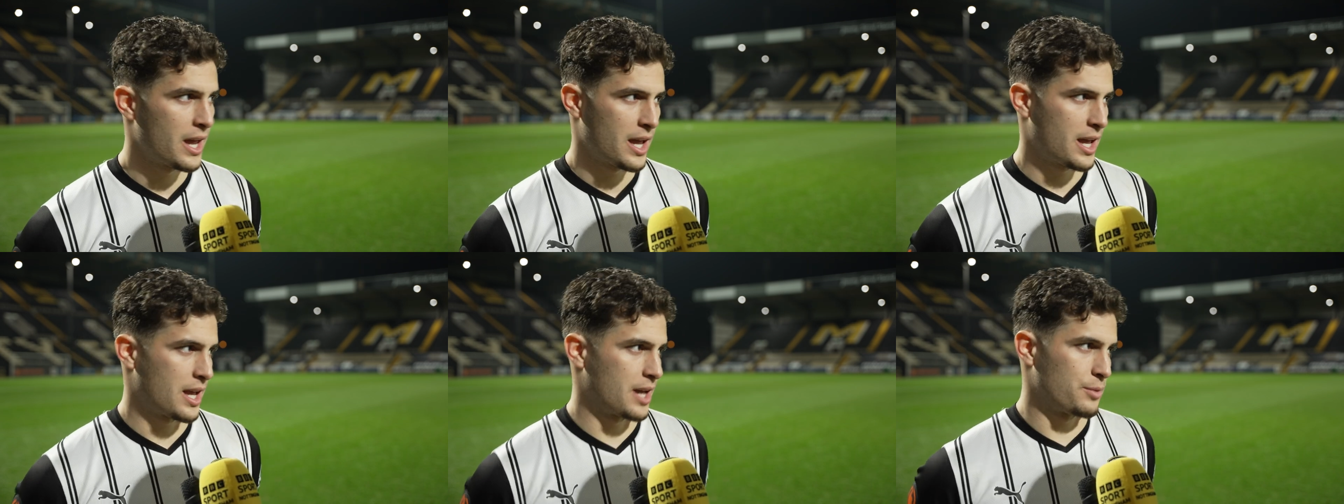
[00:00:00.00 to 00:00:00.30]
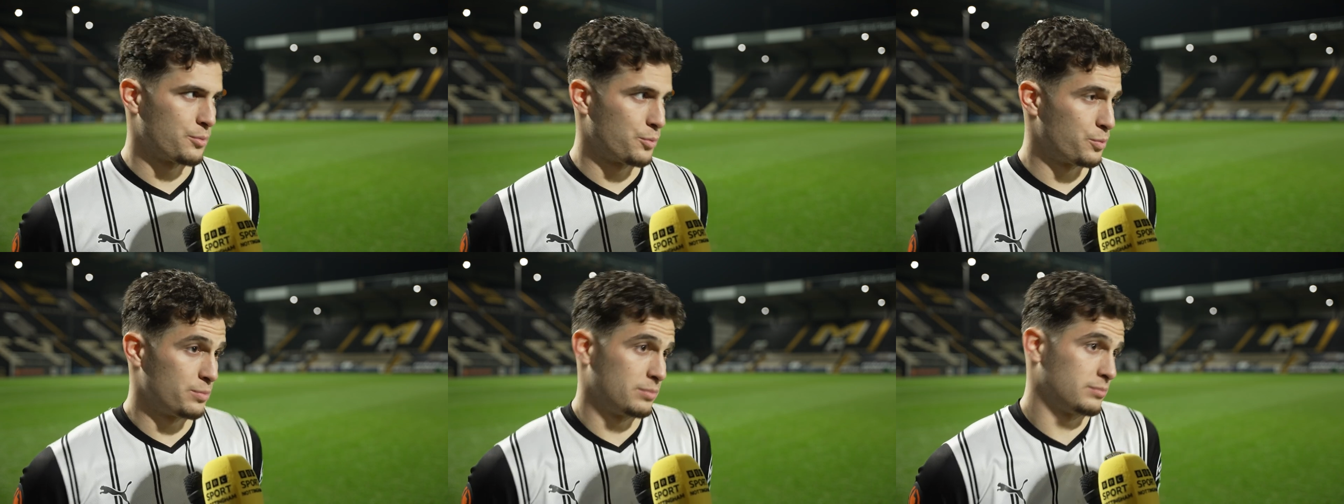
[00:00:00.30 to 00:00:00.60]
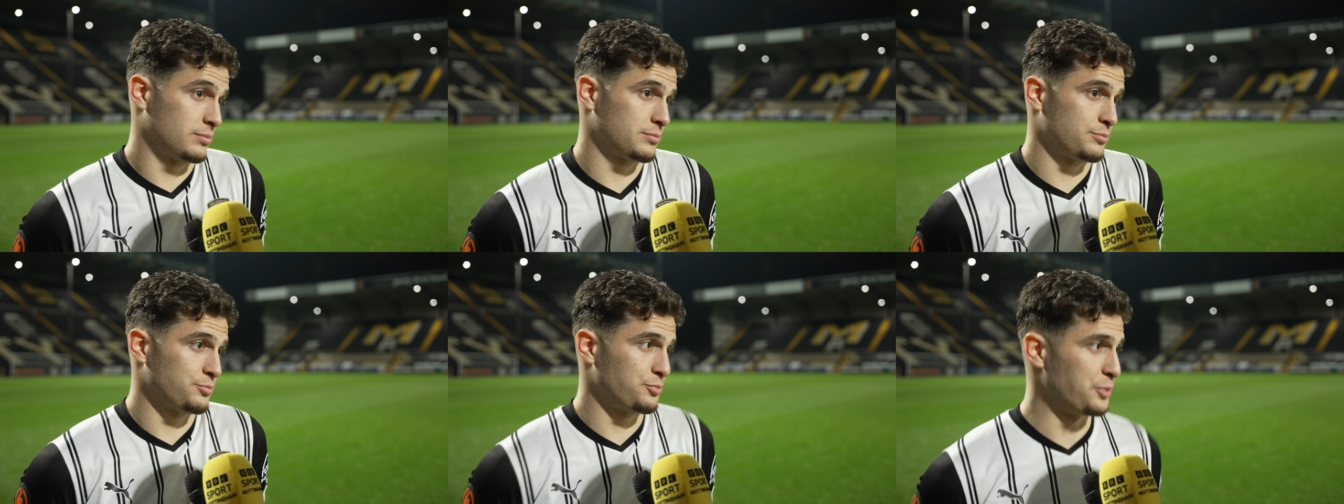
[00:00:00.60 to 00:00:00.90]
And
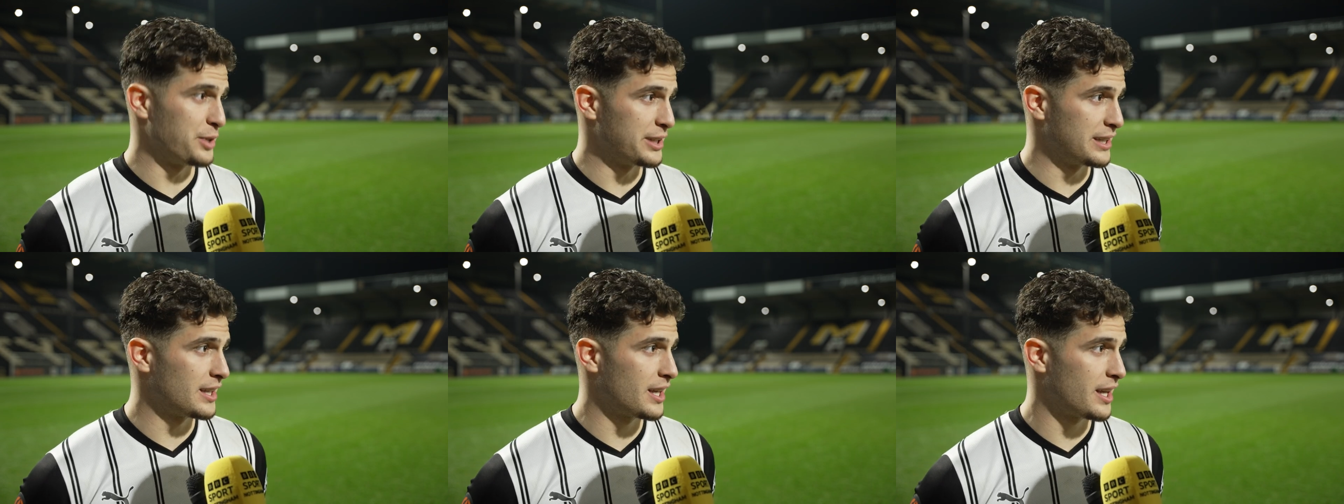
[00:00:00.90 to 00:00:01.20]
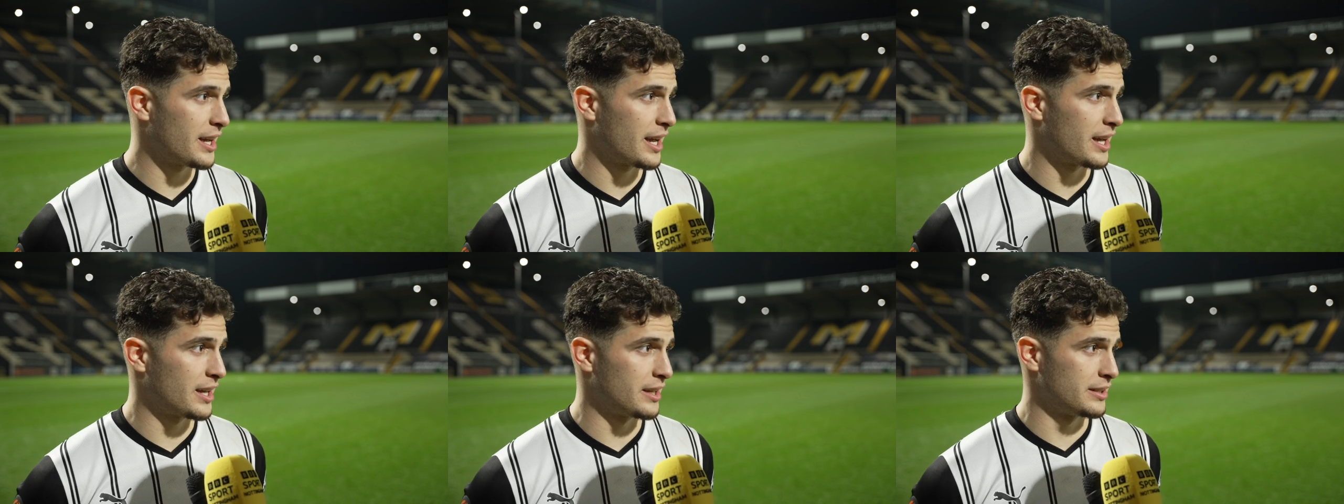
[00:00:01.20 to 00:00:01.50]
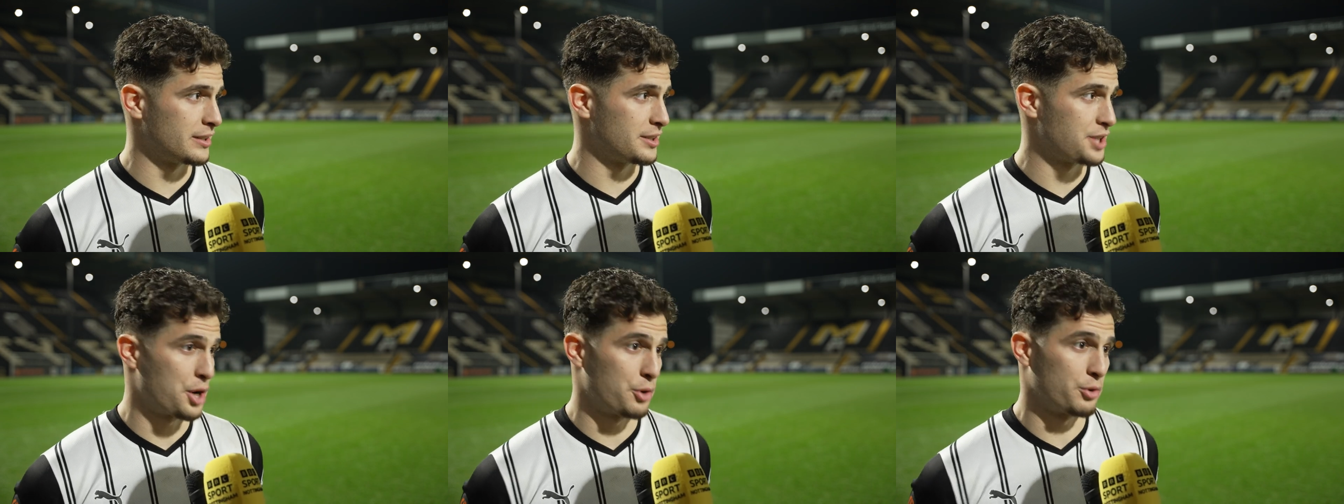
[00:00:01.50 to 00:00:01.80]
we did.
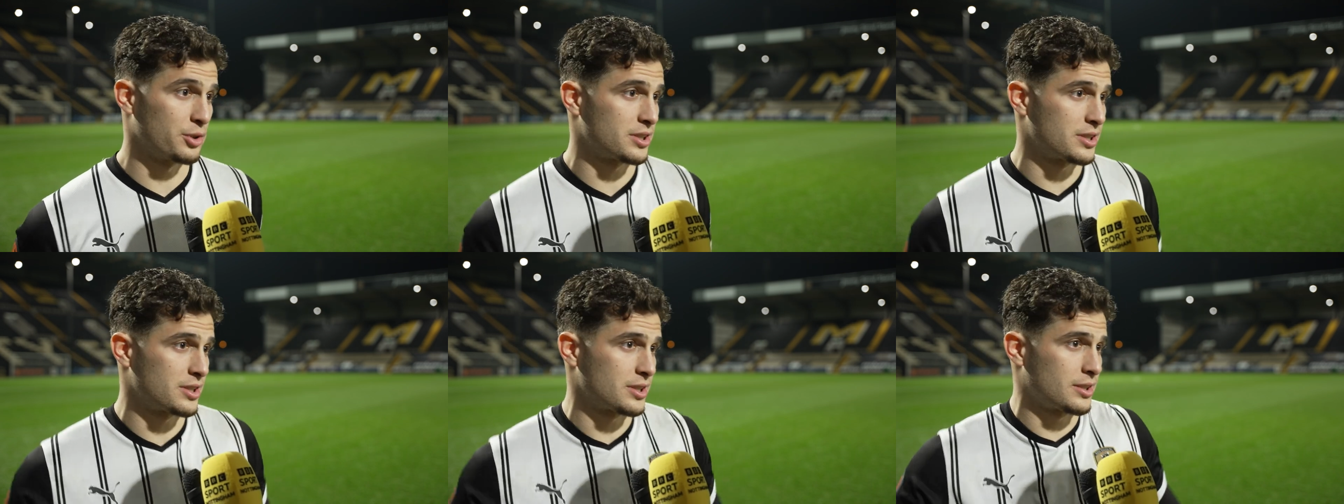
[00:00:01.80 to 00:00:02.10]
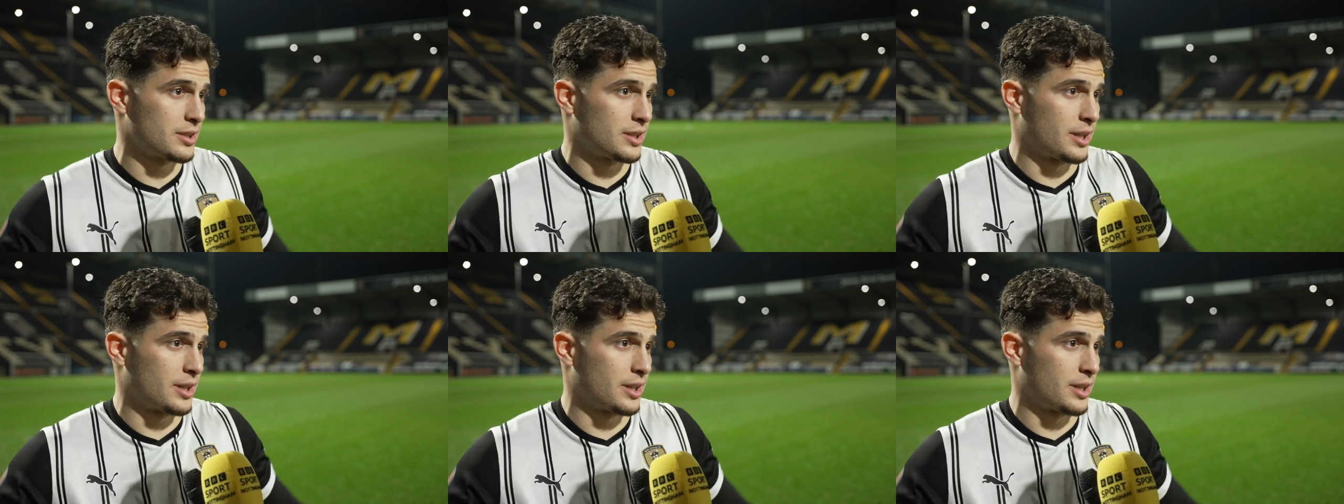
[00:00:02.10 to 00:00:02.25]
And now it's,